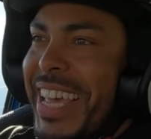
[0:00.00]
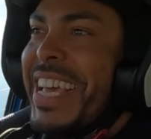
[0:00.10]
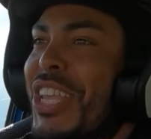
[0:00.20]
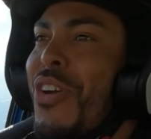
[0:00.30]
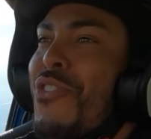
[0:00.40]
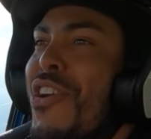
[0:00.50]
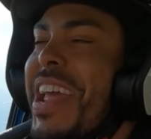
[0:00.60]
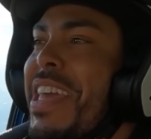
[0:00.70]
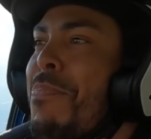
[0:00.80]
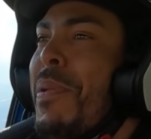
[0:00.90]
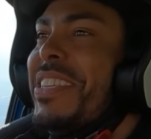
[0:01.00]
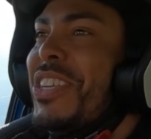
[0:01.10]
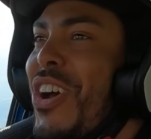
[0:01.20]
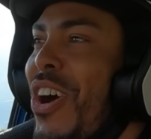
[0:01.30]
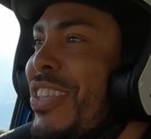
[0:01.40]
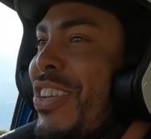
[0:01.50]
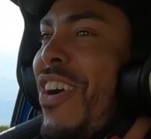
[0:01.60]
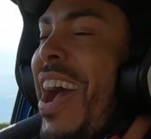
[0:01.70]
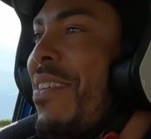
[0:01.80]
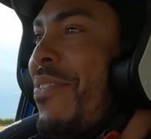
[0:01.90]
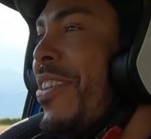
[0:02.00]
It's a really pleasant car to drive.